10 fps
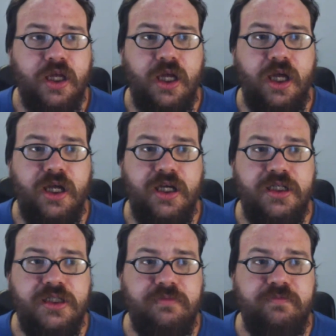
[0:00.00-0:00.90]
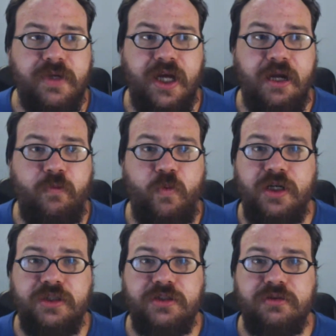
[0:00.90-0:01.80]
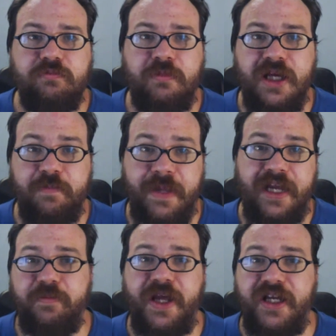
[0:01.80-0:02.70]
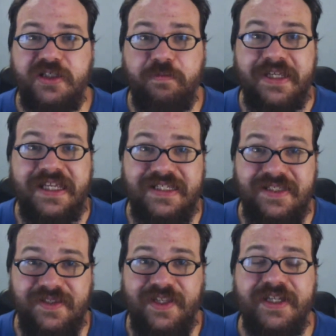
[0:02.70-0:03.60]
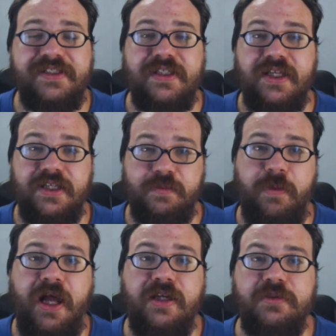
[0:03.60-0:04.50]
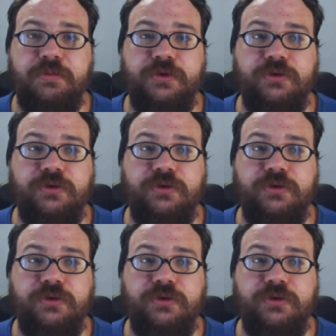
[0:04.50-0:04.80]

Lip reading: I want my backpack to be as light as possible.